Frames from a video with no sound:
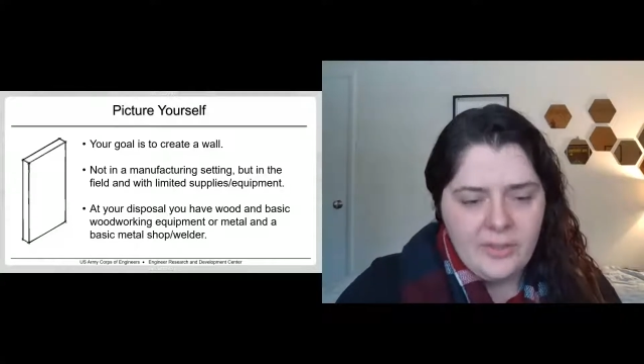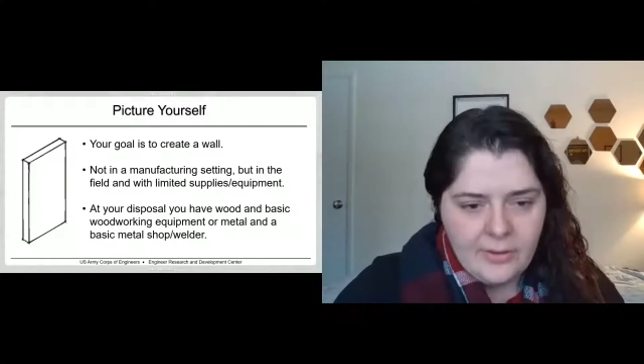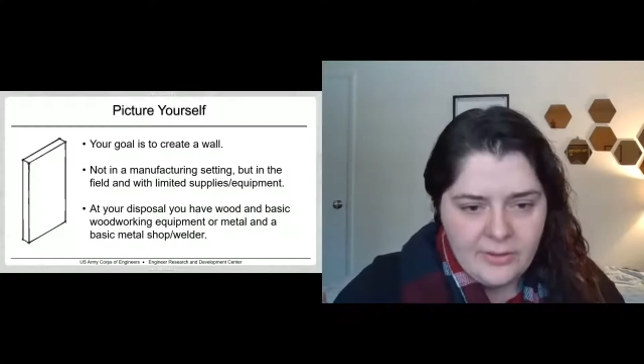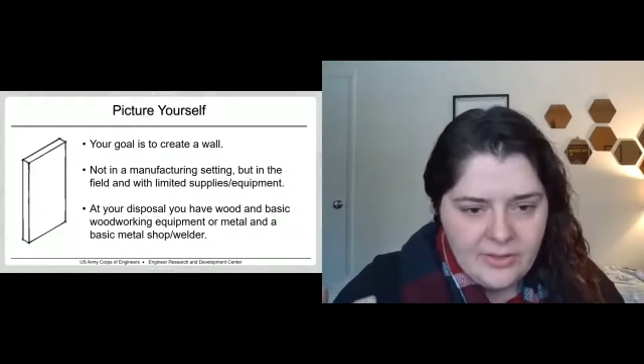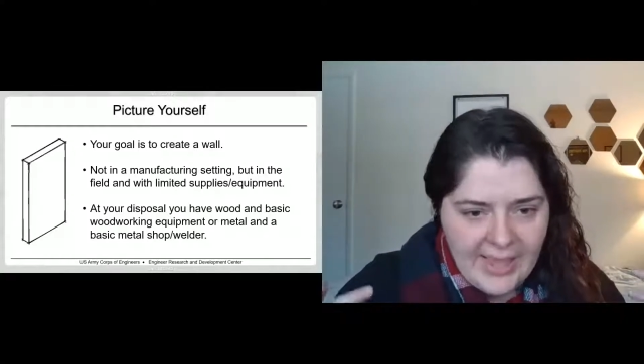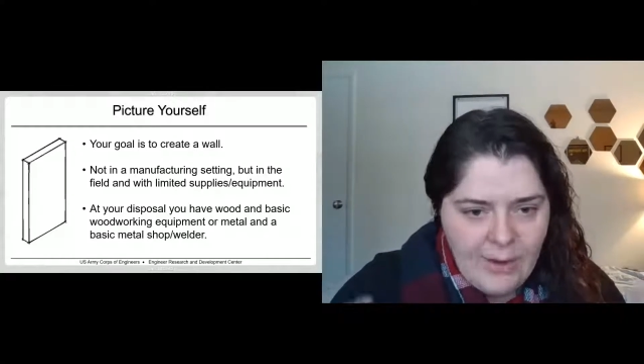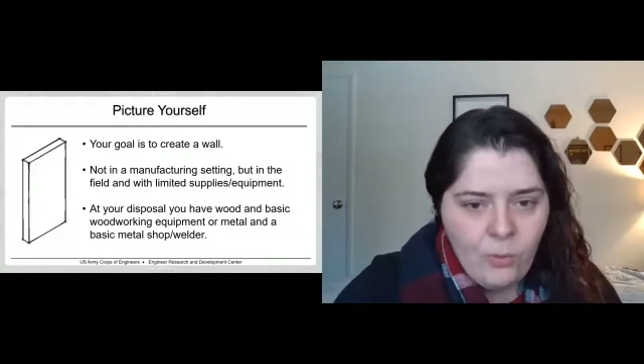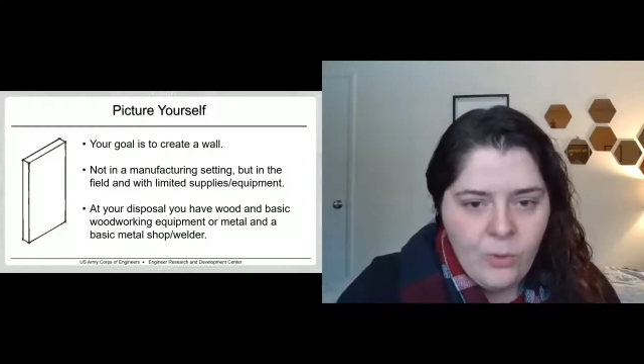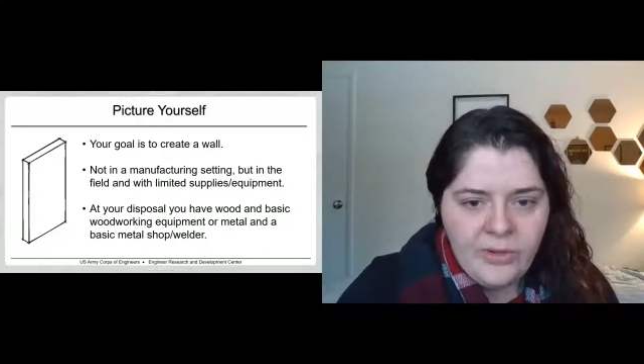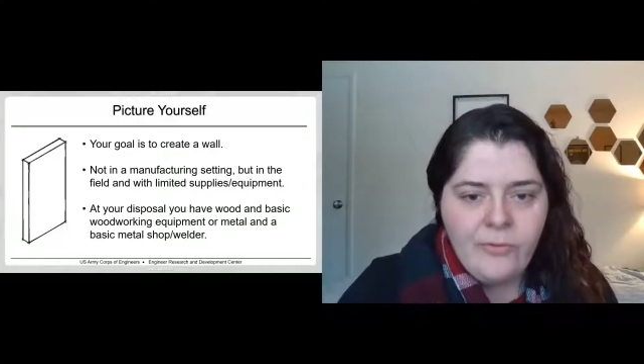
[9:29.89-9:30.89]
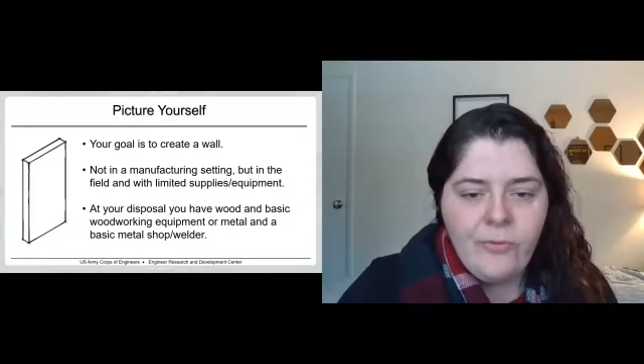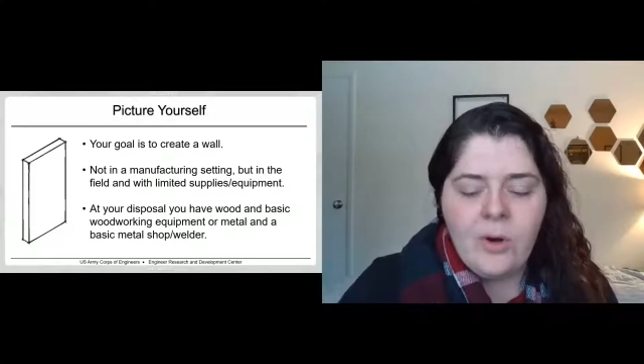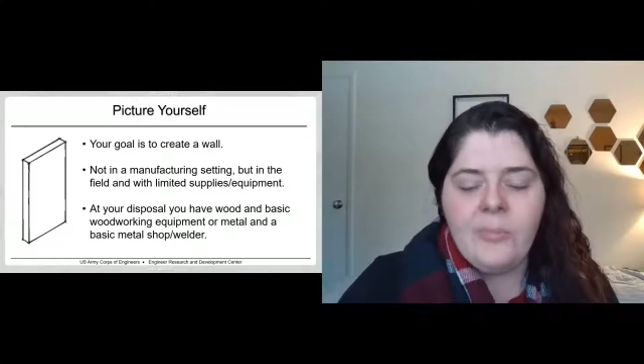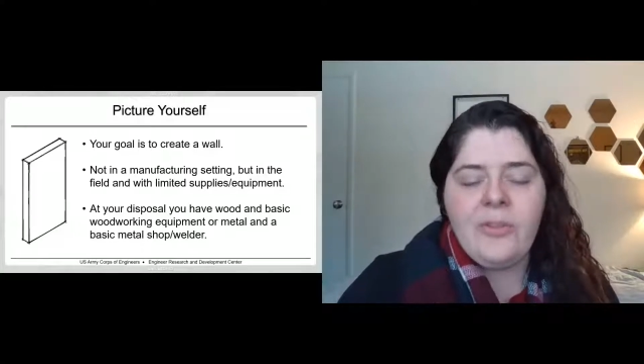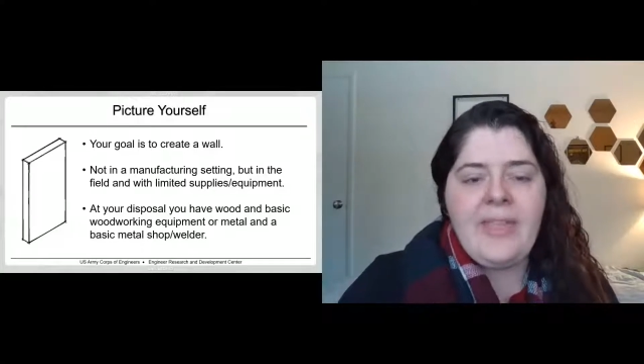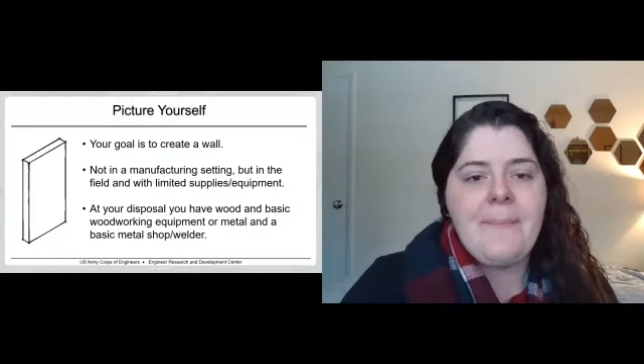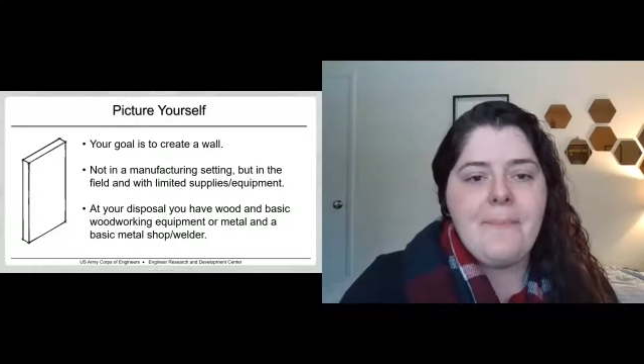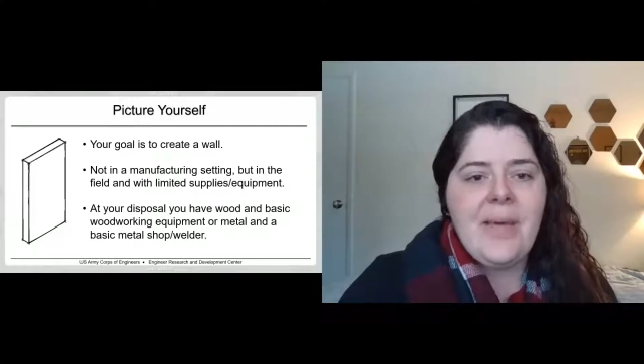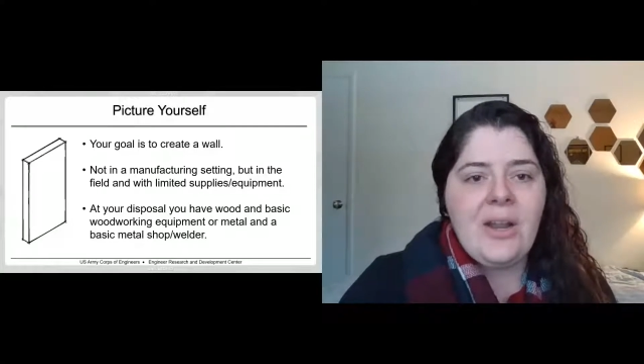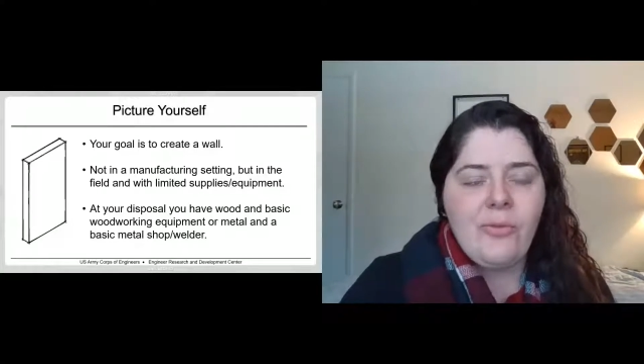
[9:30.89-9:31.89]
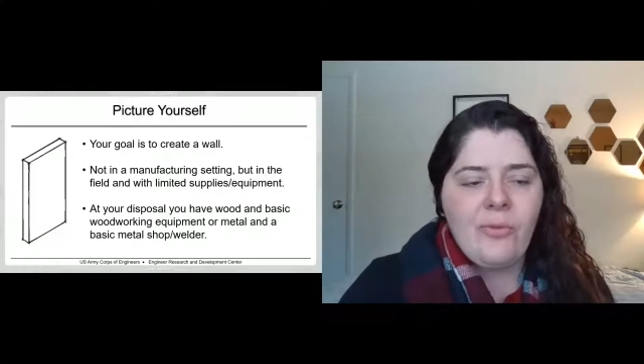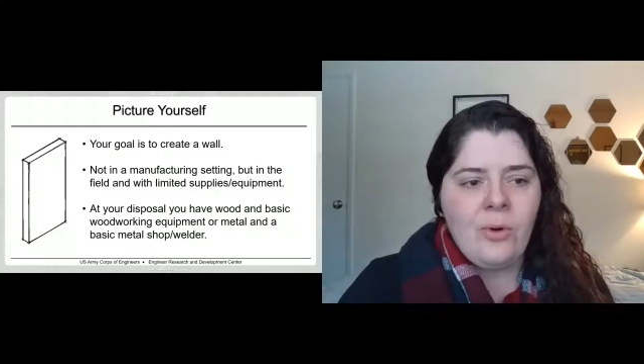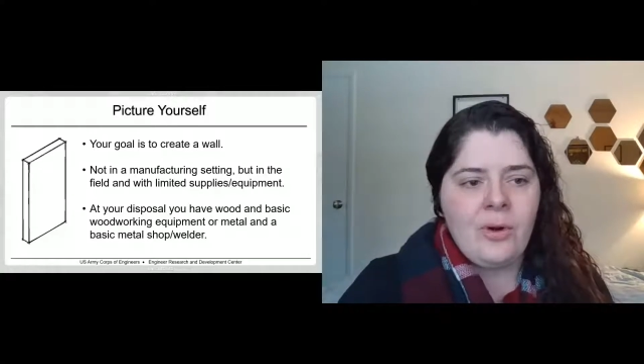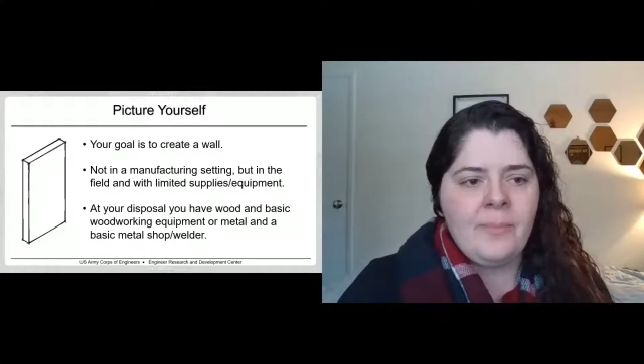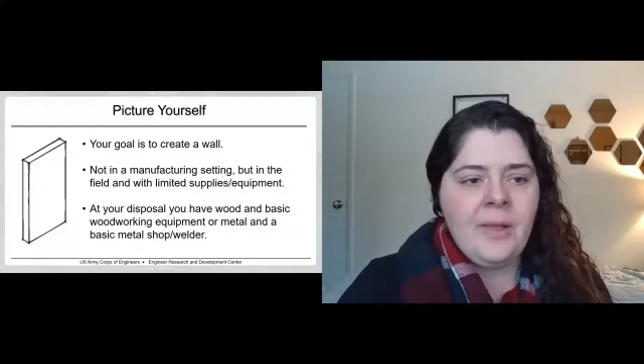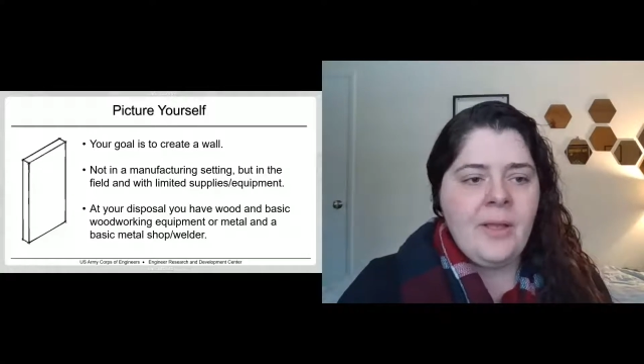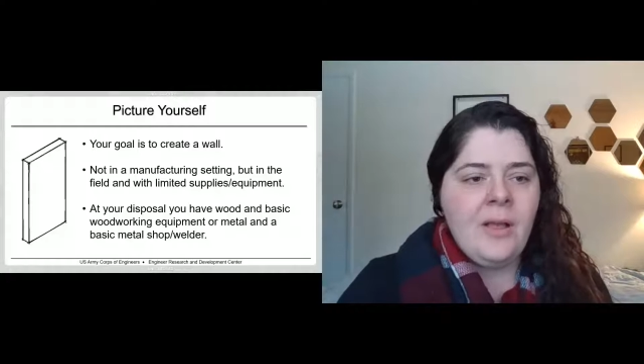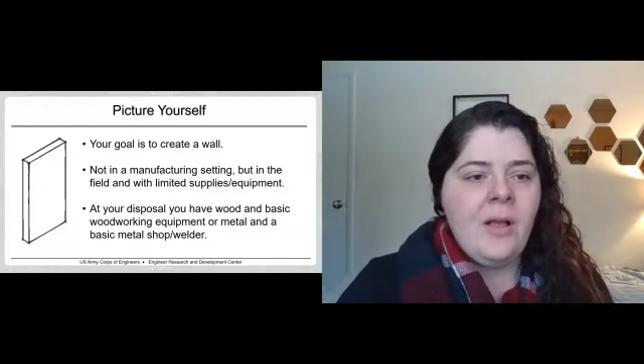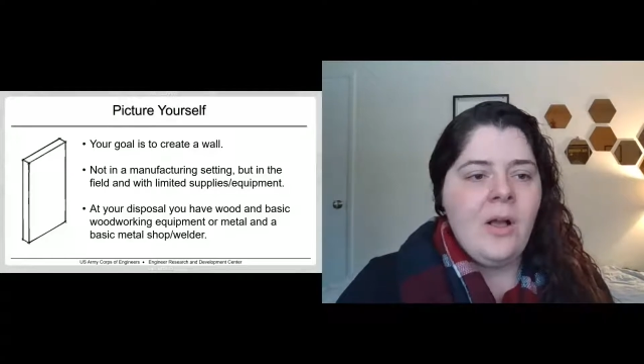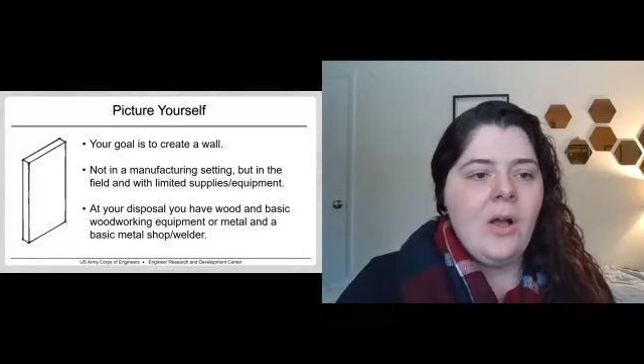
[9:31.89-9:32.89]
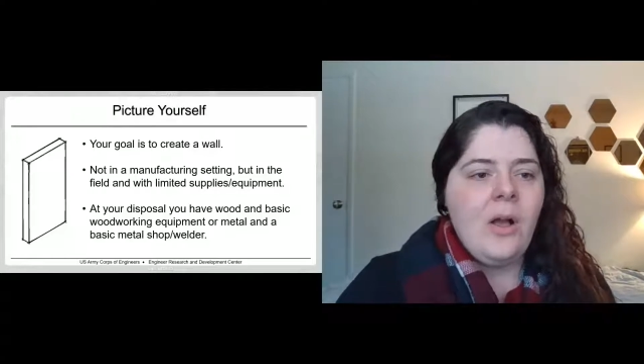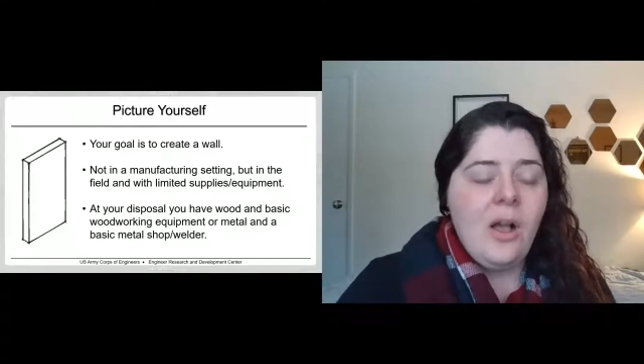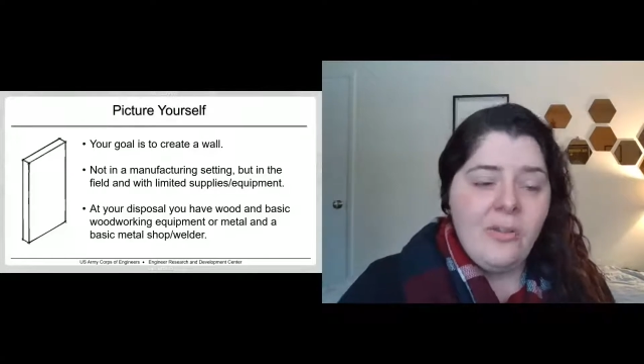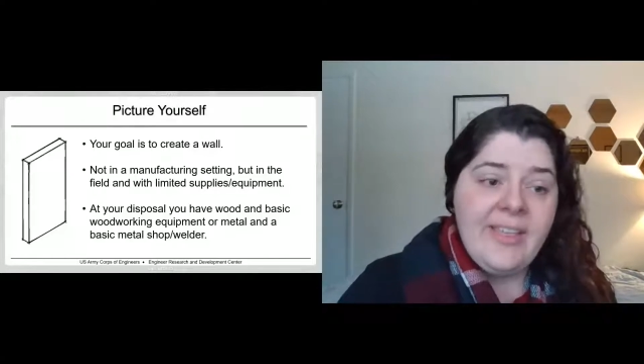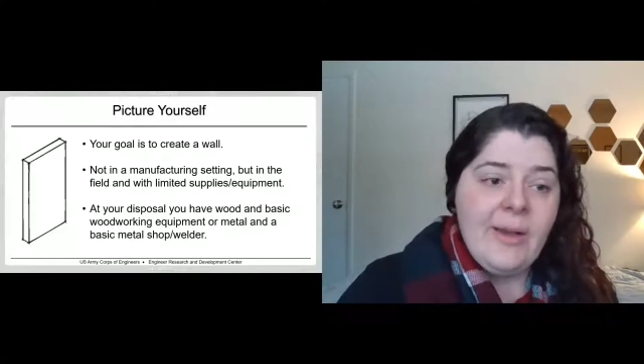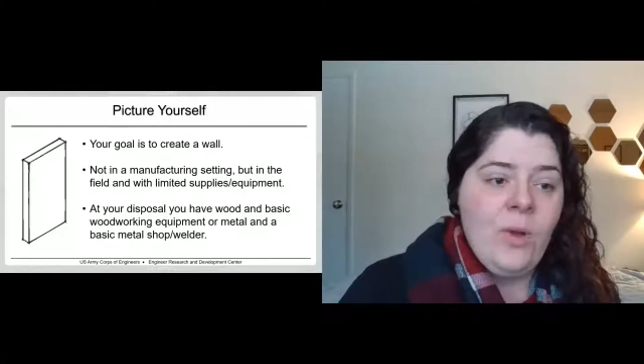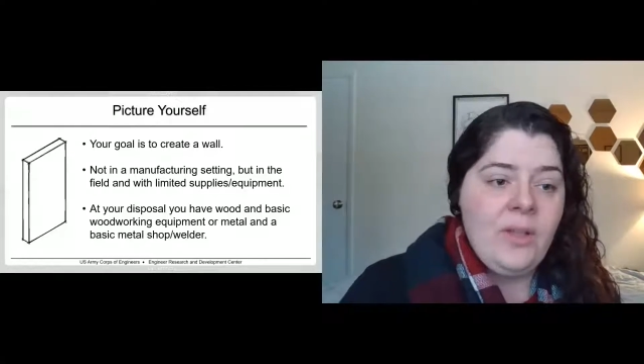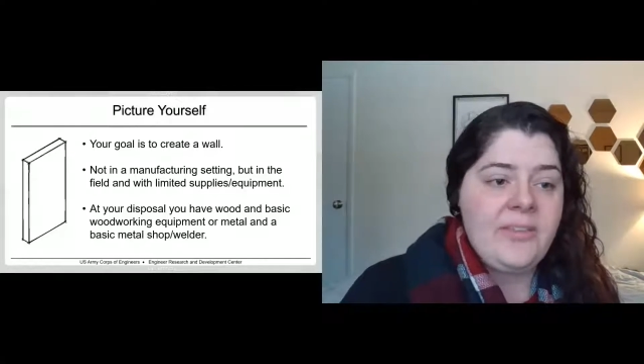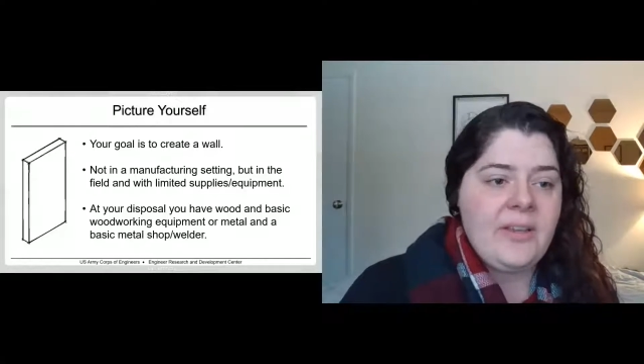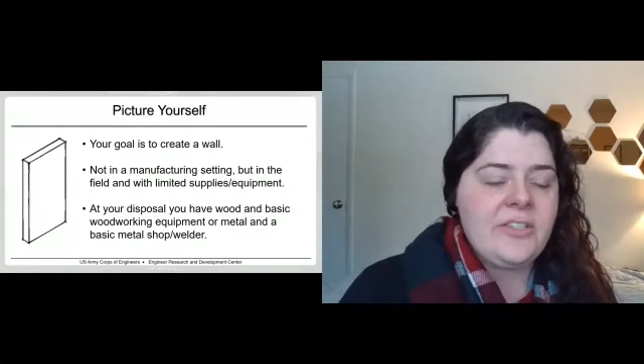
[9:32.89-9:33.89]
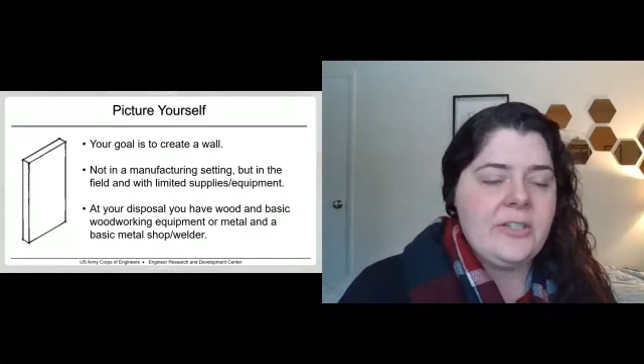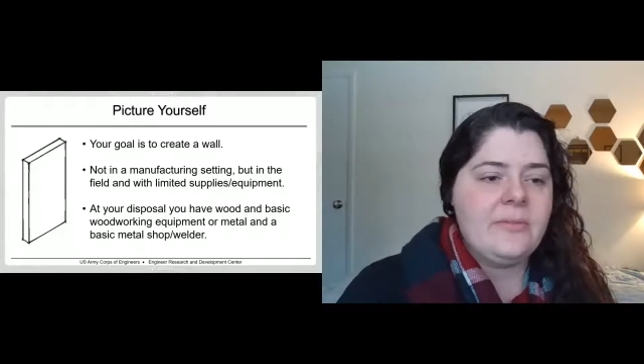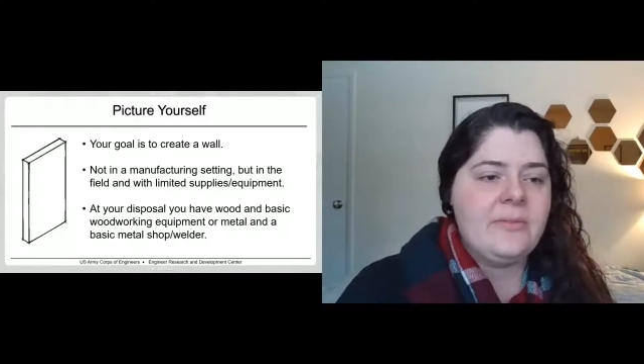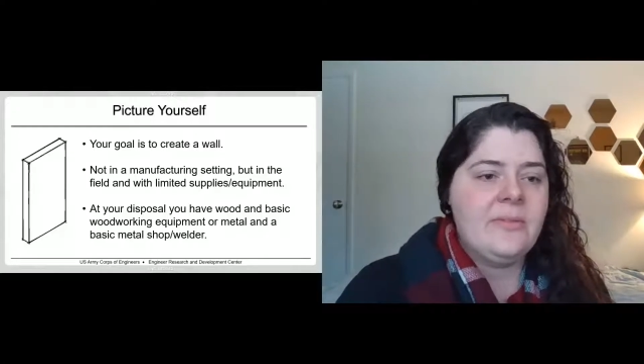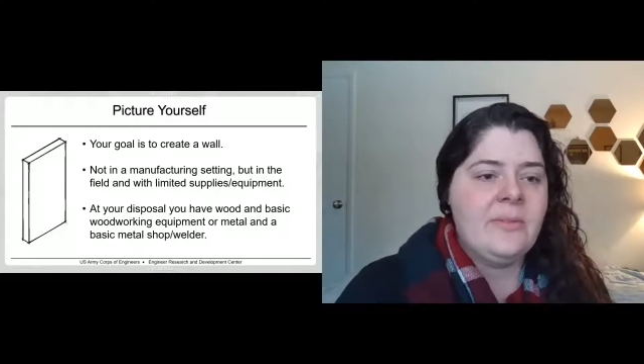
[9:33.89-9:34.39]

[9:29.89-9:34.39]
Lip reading: that wood form or that metal form of that wall section.